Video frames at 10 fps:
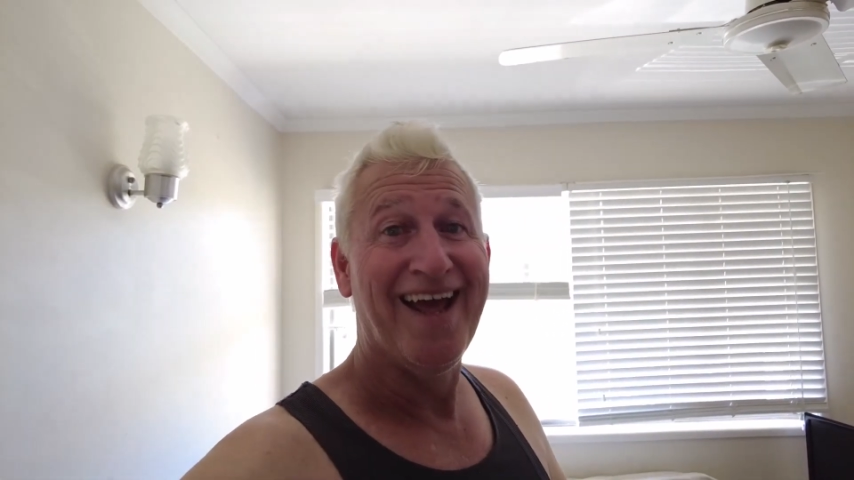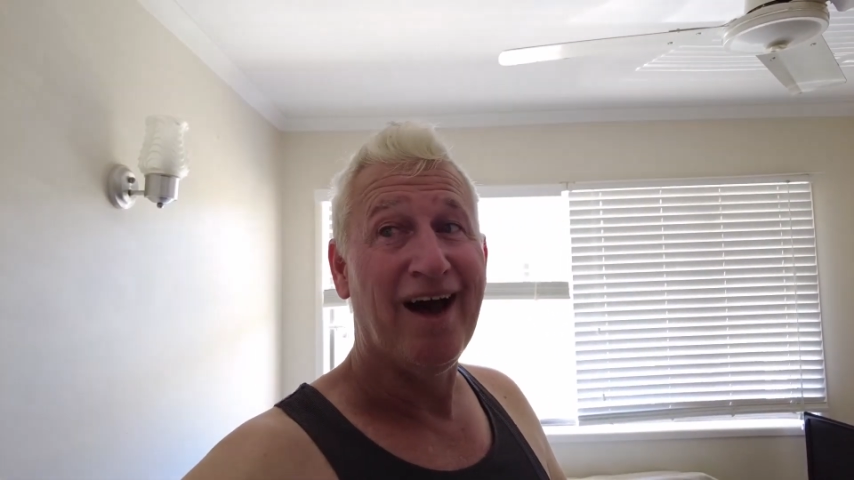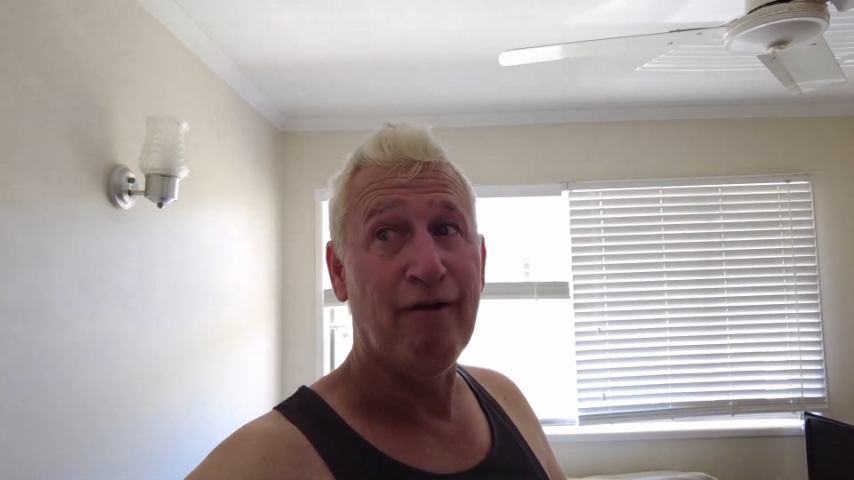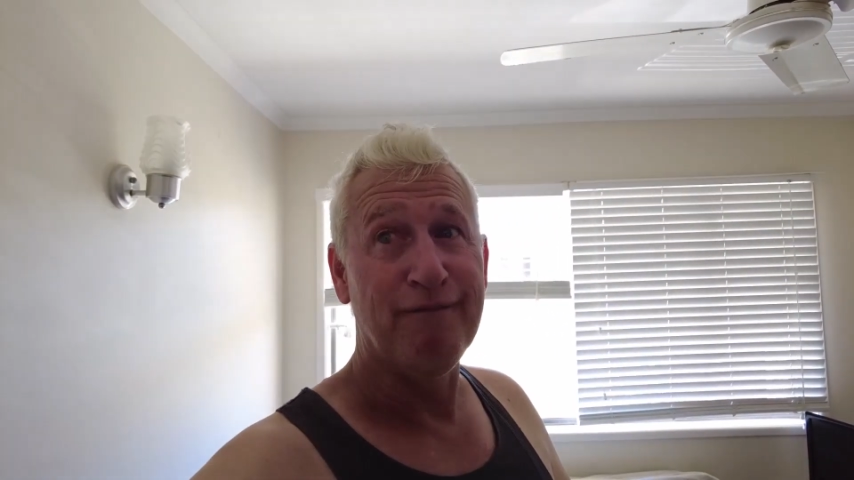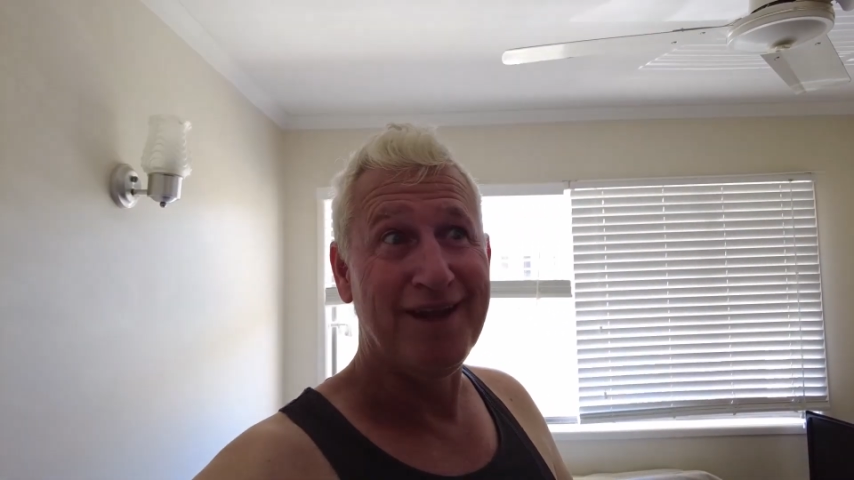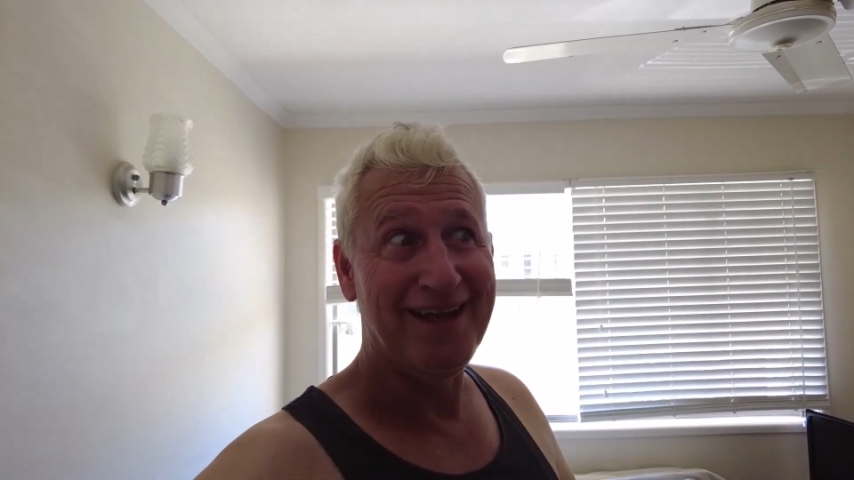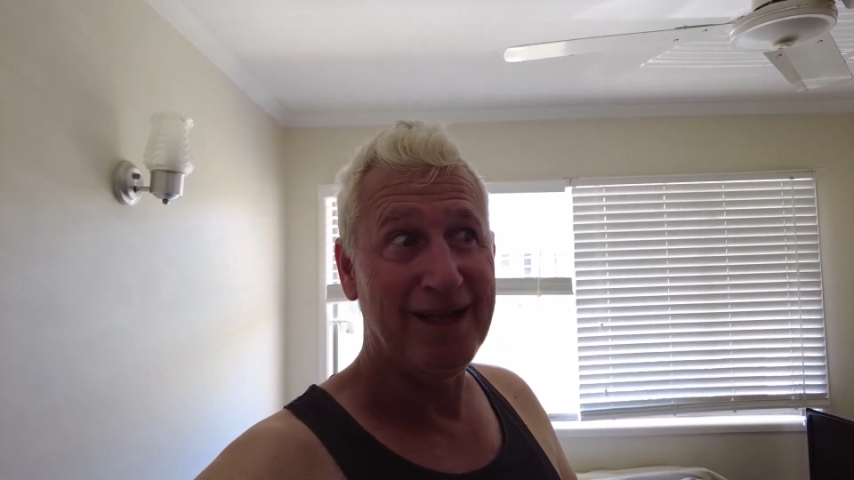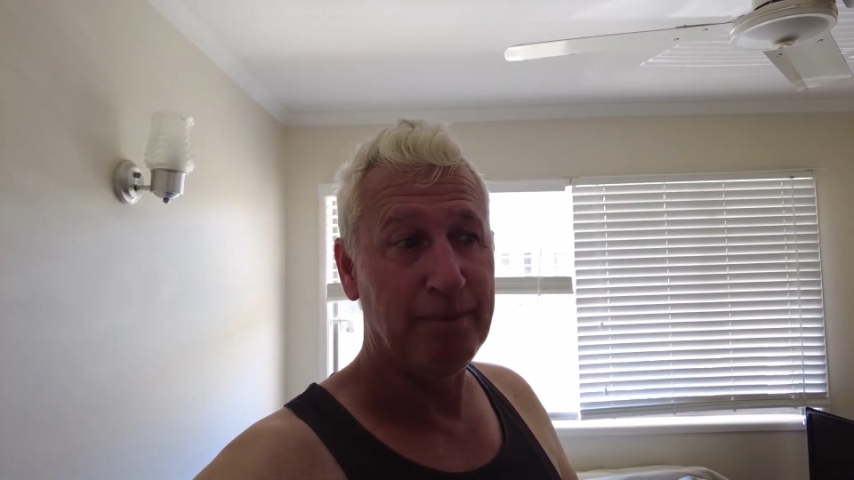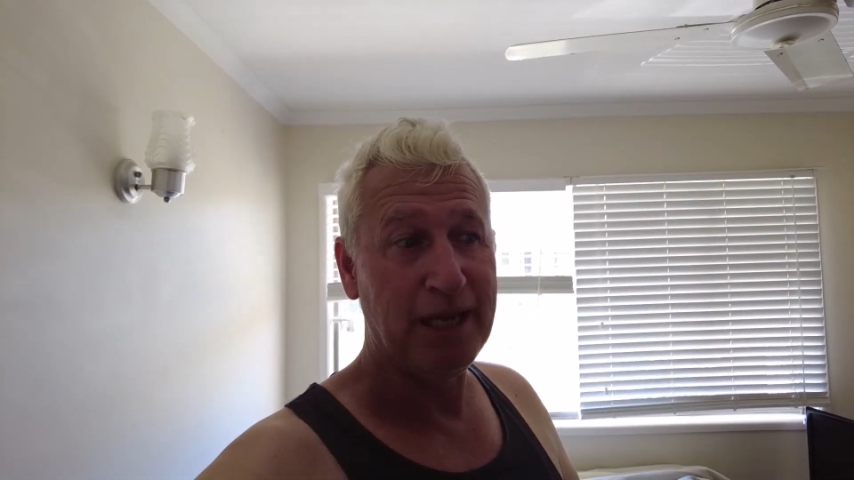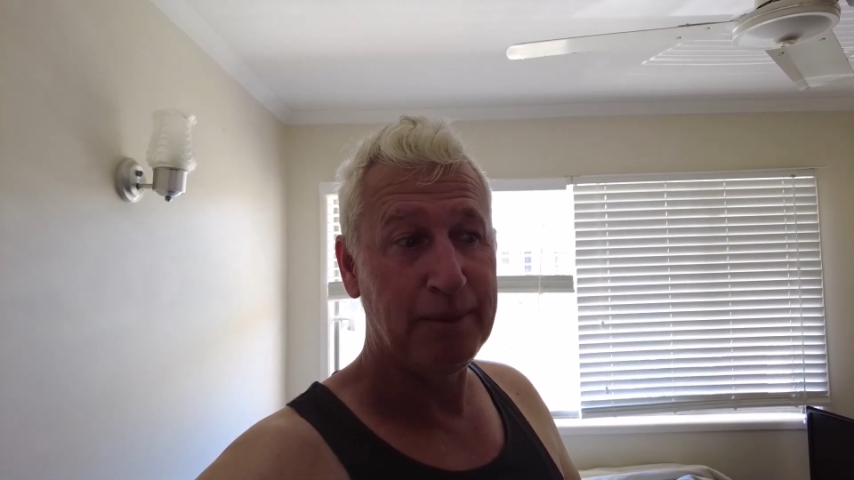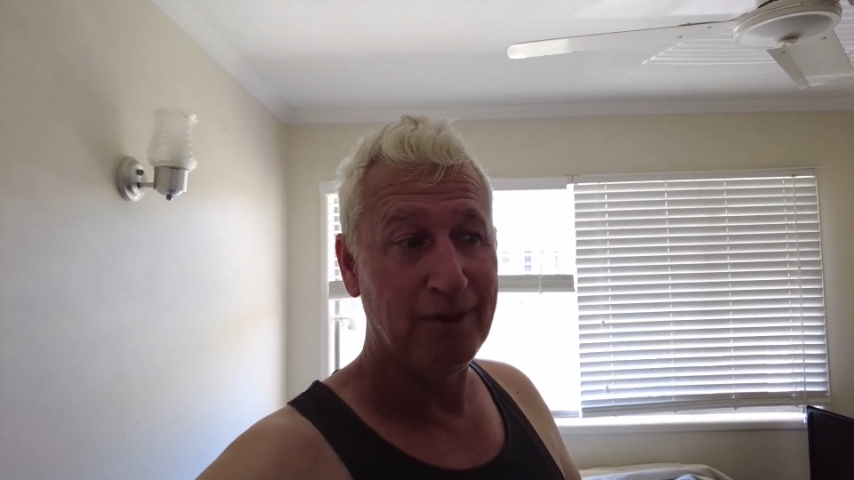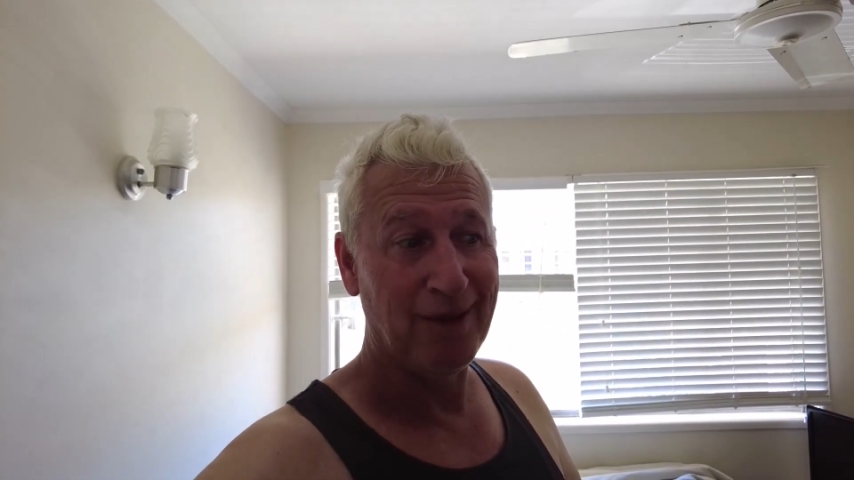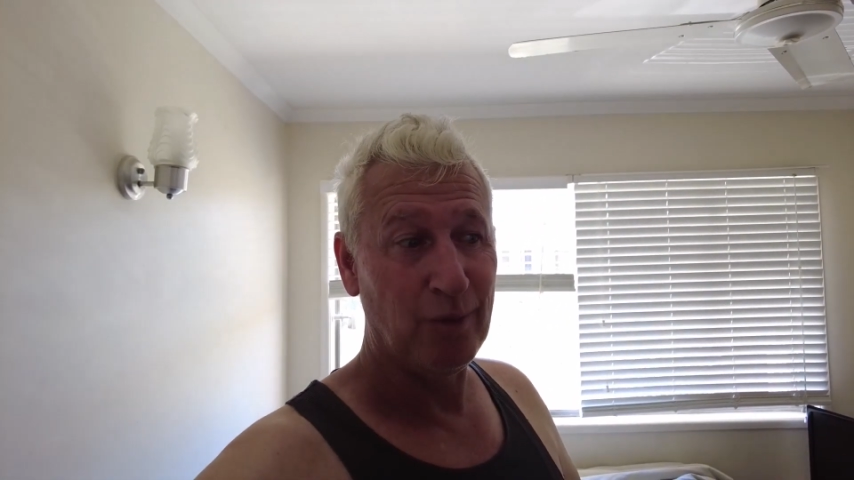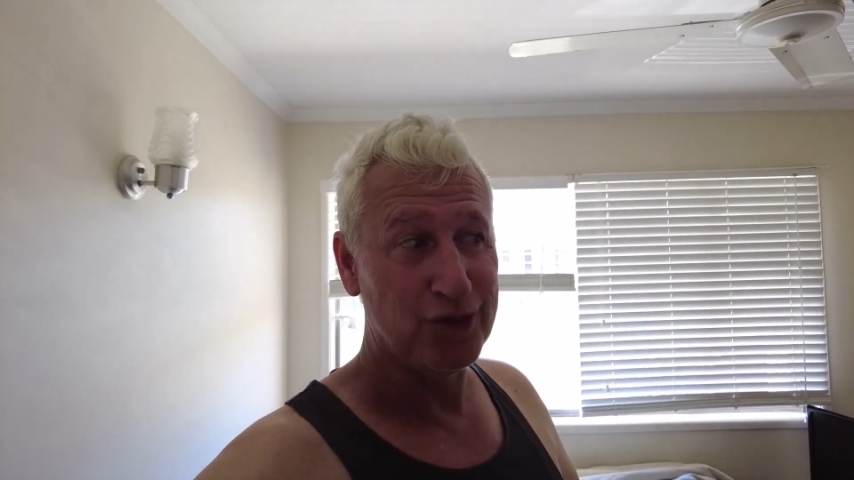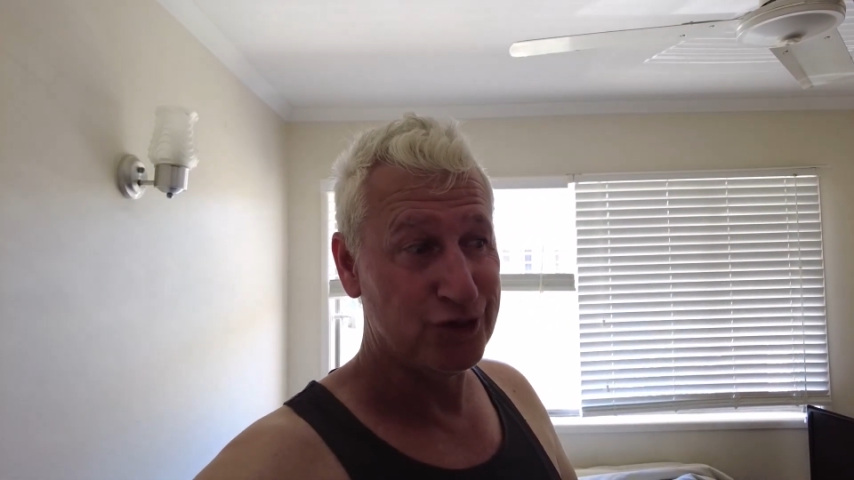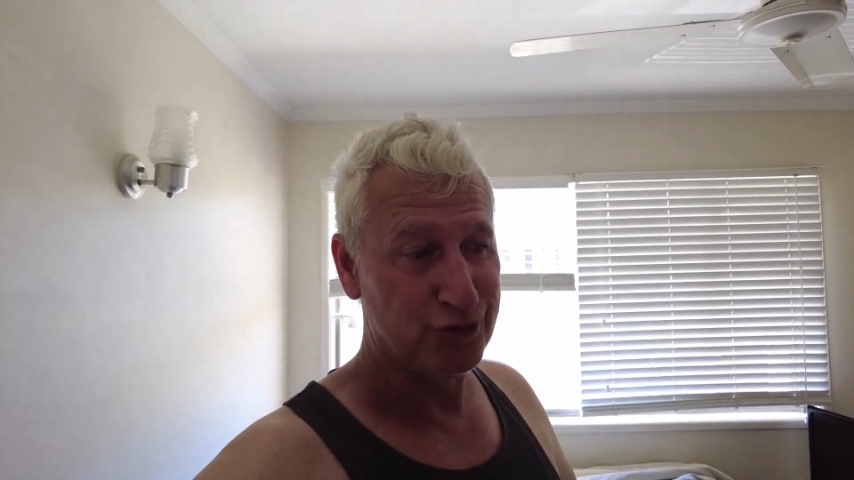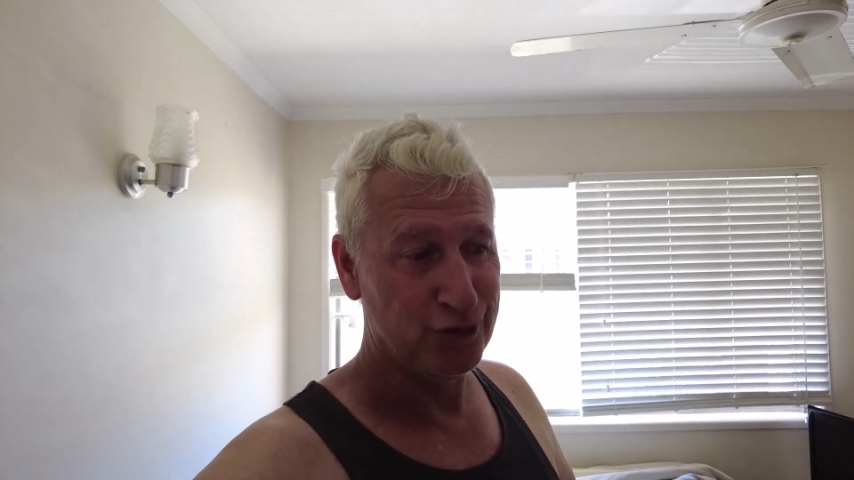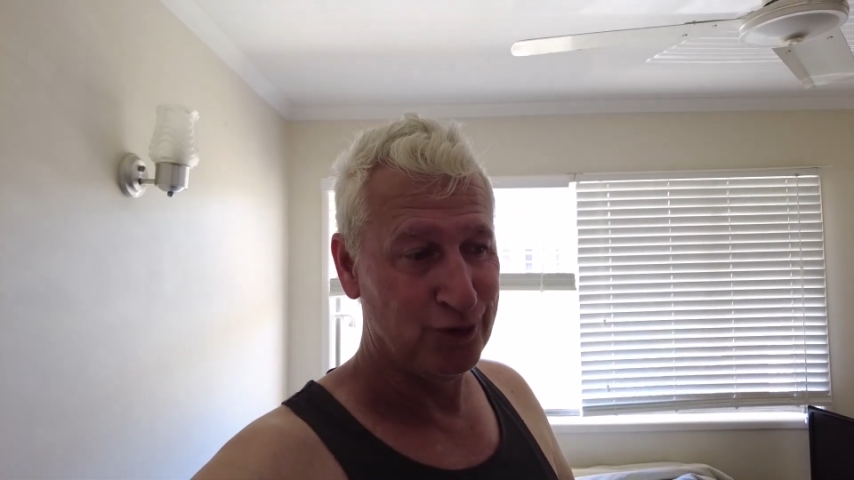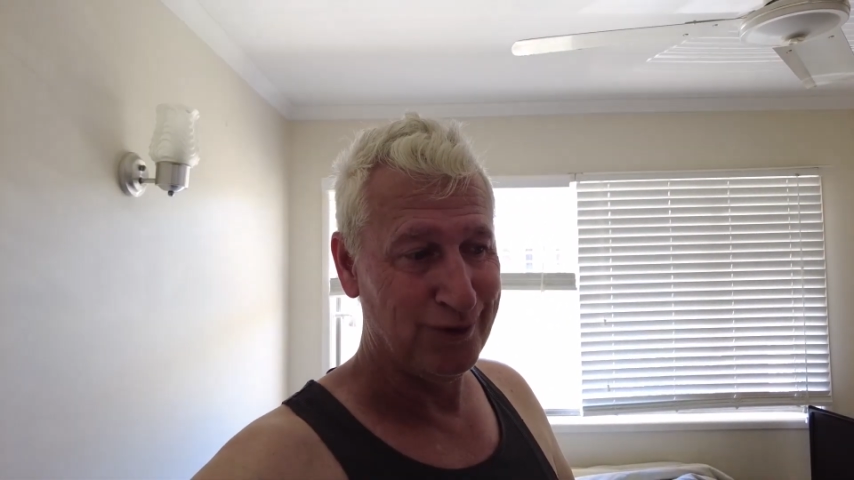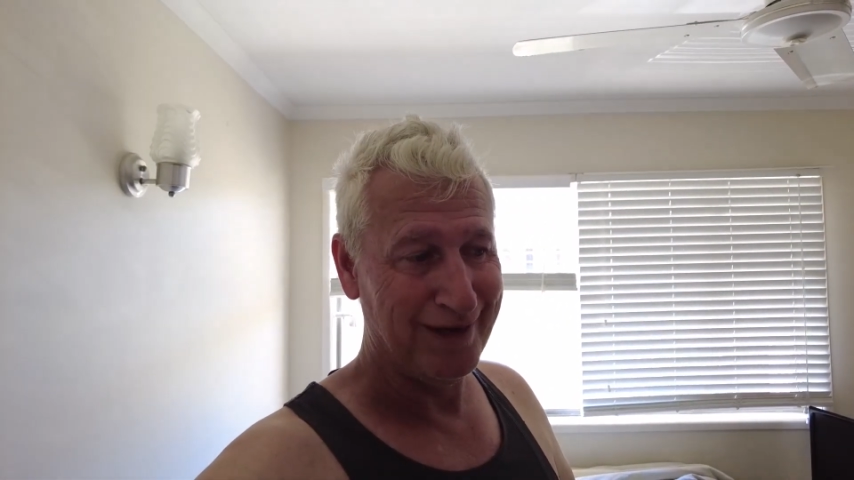of the people that wish
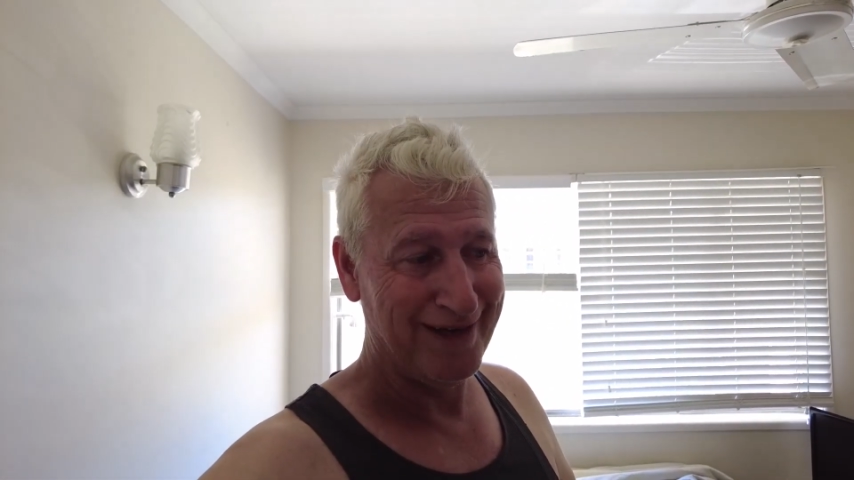to